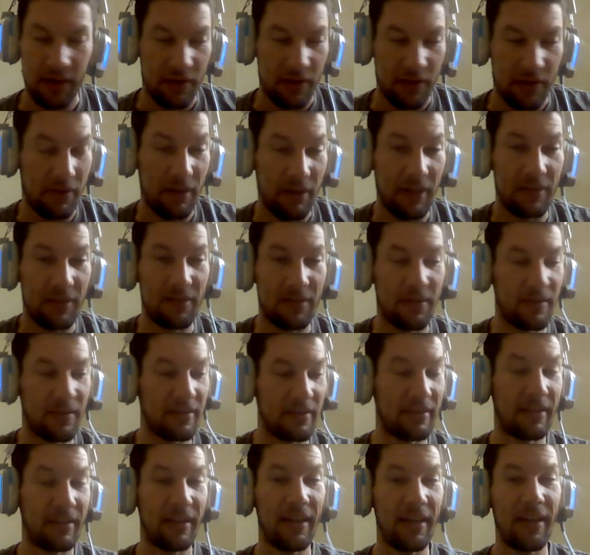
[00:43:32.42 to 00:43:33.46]
So yeah, so
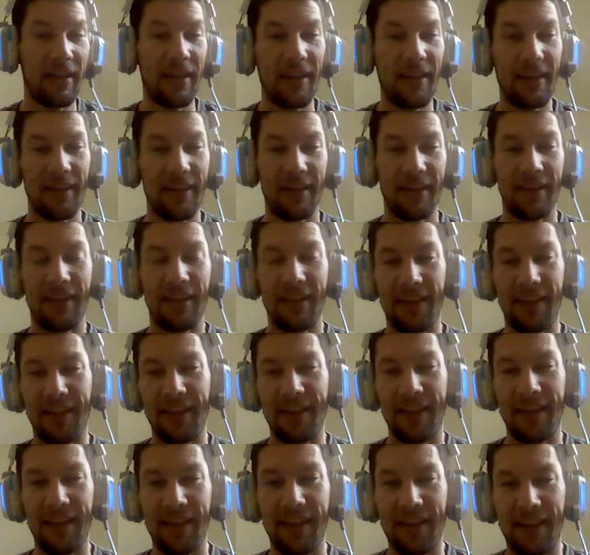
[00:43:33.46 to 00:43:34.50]
this guy
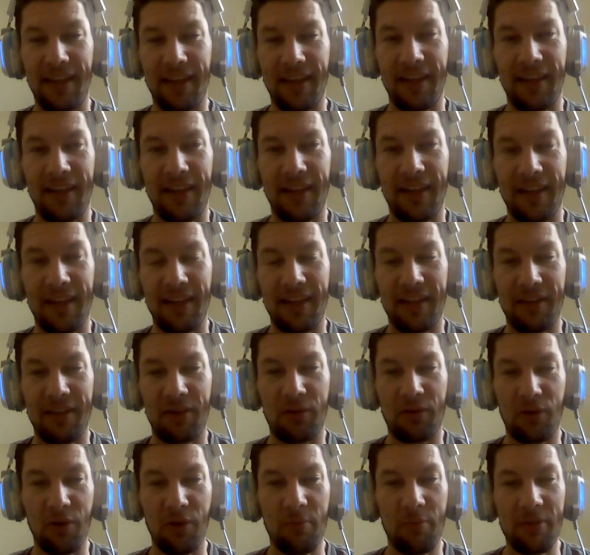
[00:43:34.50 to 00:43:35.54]

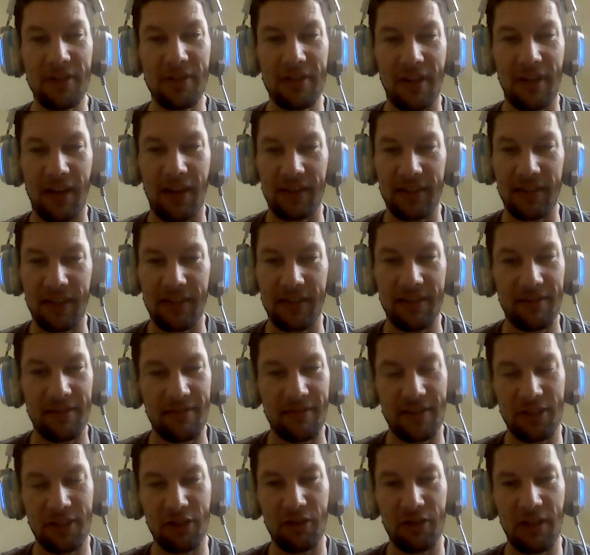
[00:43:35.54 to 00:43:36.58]
grew up in Stockton,
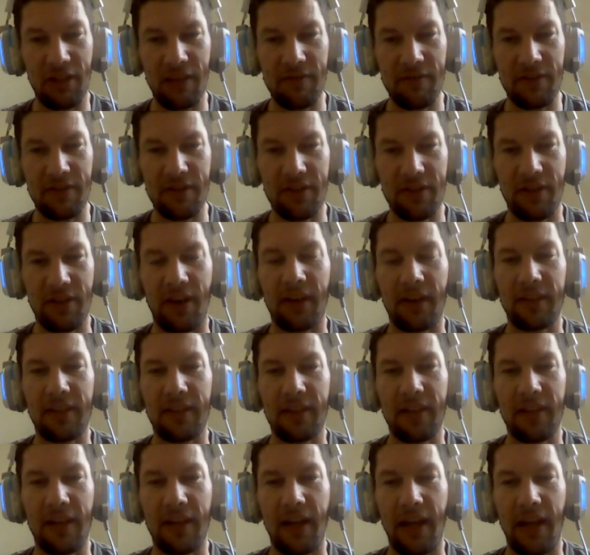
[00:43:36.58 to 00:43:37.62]
still lives in
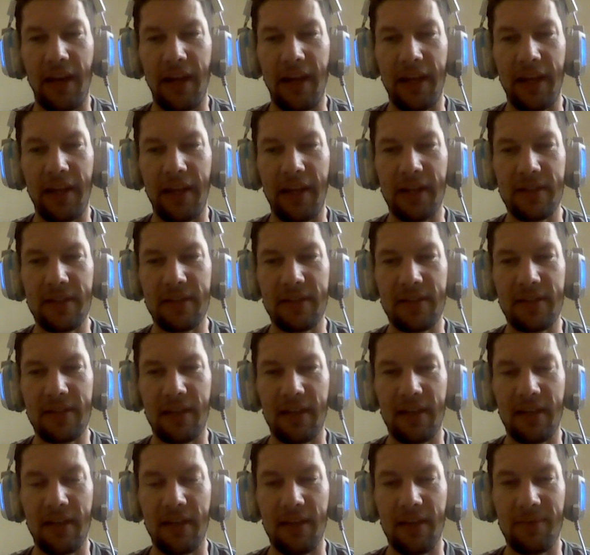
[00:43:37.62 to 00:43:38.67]
Stockton, and I guess
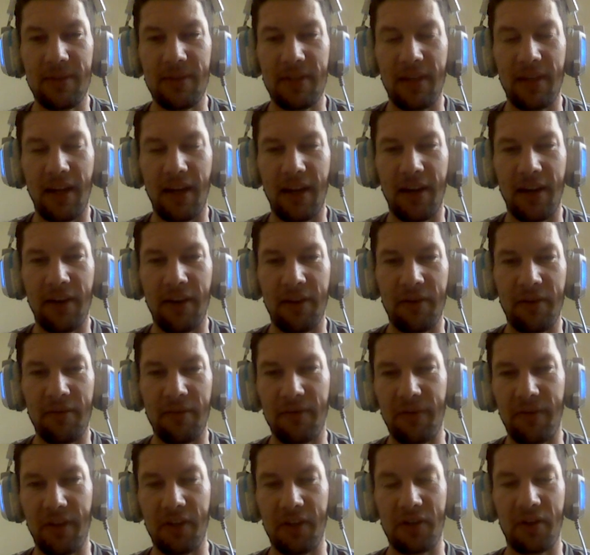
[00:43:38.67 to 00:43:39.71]
he was tired
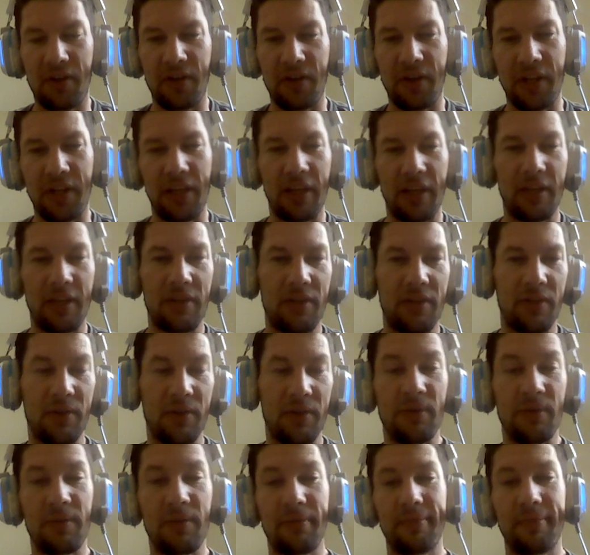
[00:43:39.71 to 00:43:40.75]
of it turning
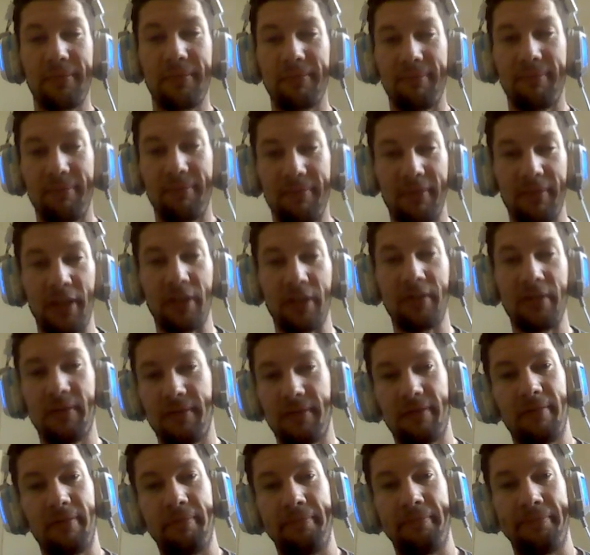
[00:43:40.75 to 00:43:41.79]
into, I don't
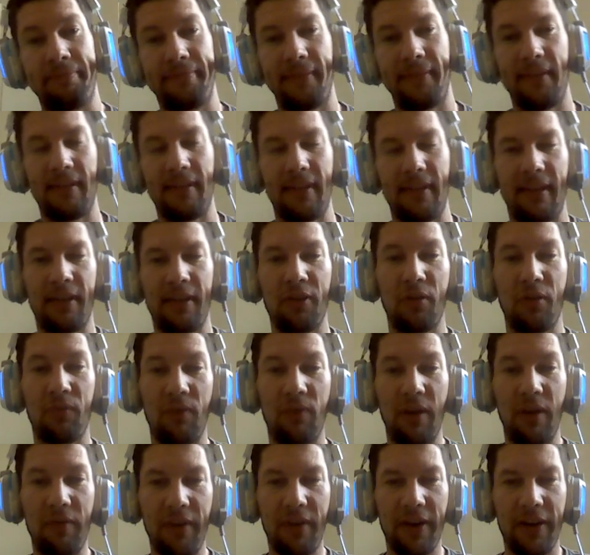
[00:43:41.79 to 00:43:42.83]
know,
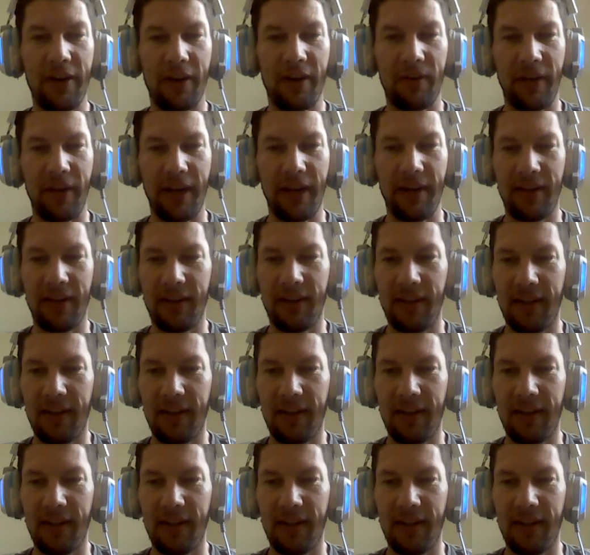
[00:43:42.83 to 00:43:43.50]
rough area, right?